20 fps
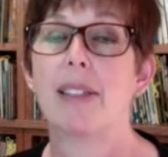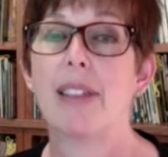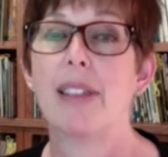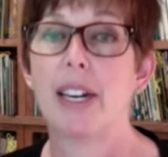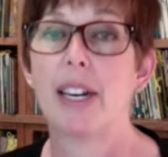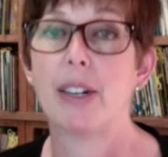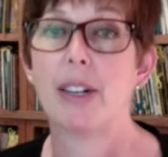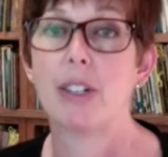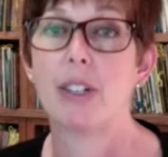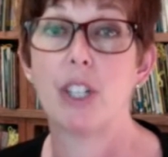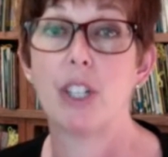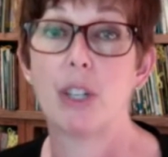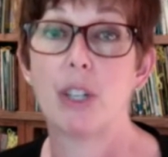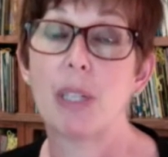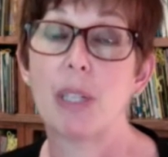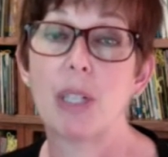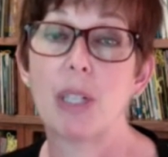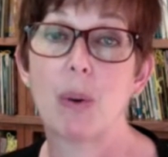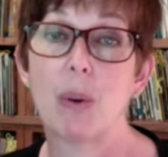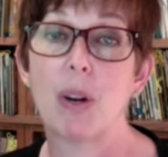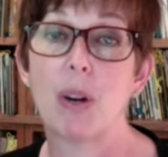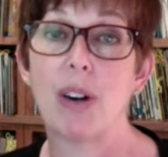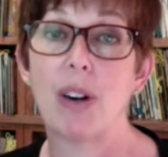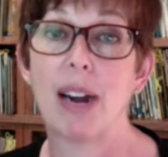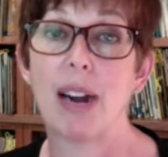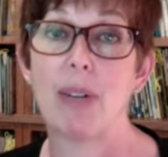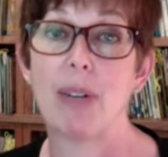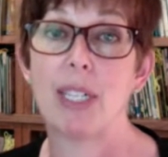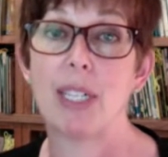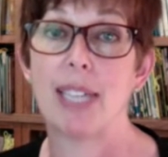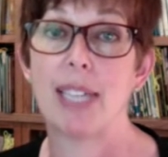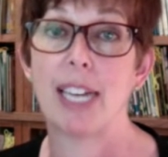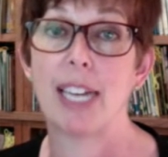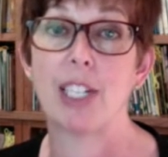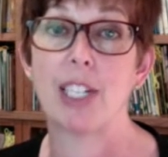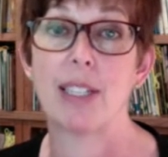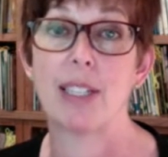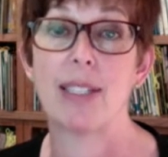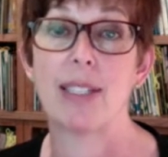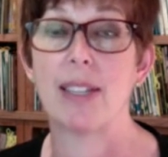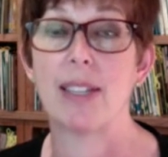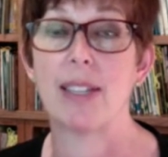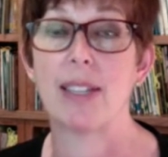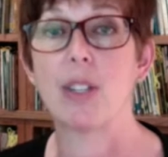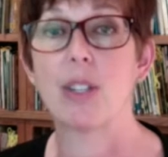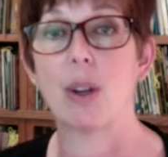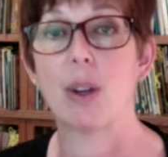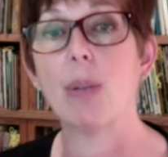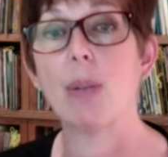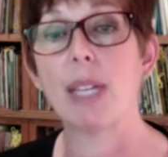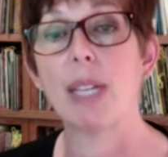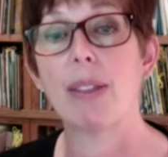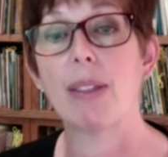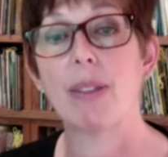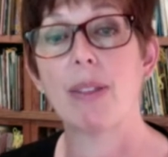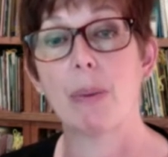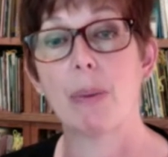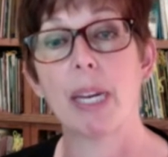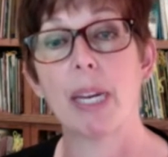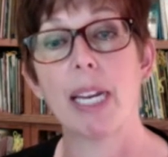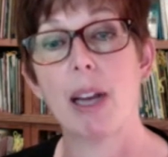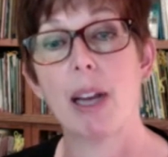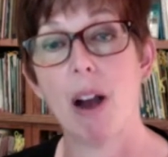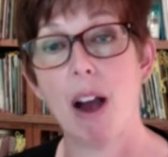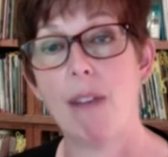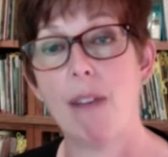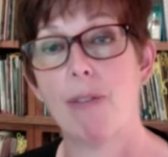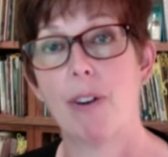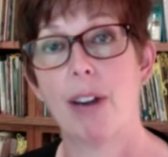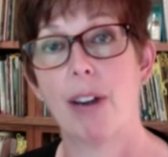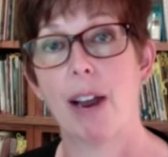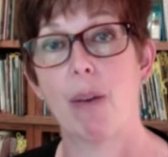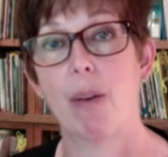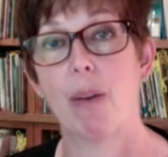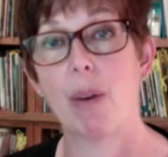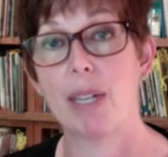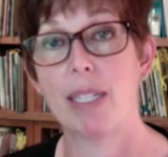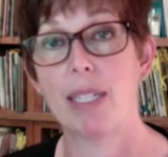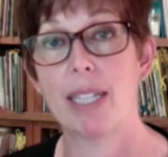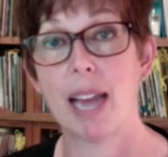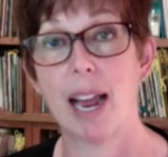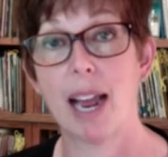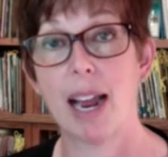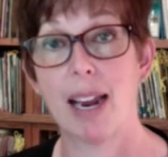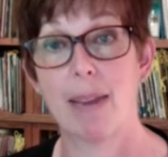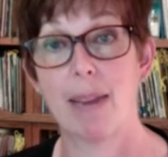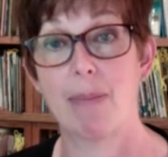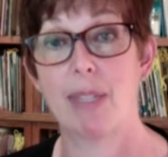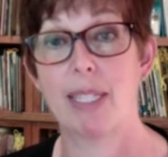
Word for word: They're 2¼ hour sessions, and there's only 3 offered at one time.